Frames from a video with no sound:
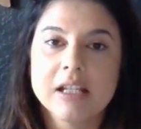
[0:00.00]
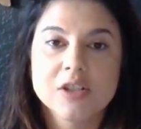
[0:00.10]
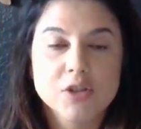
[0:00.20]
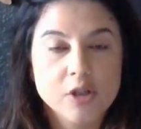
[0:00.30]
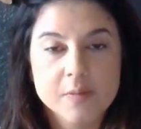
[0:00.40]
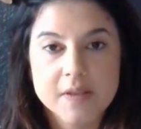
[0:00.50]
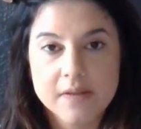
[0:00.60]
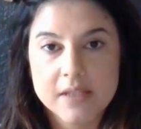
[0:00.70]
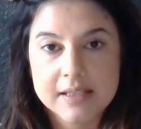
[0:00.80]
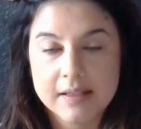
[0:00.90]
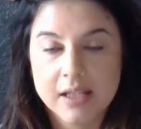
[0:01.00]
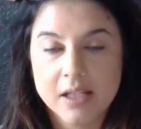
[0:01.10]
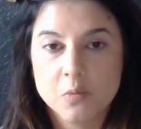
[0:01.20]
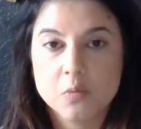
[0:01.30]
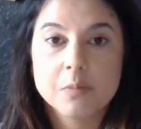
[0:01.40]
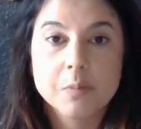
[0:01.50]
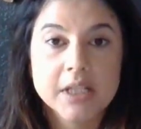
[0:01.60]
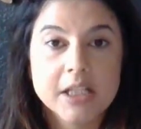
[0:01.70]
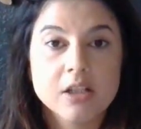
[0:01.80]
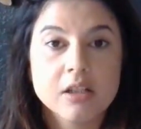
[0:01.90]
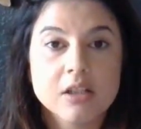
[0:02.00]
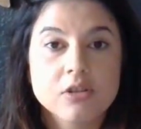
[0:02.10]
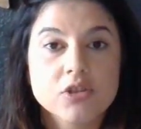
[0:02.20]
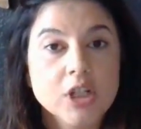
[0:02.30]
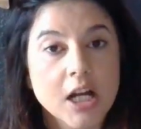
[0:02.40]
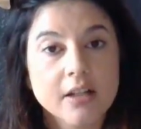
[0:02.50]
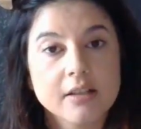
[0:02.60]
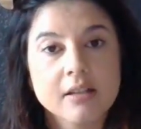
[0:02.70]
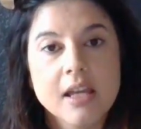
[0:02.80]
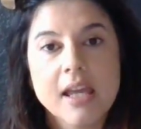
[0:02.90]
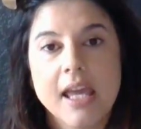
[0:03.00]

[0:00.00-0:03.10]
in terms of the skin would be shock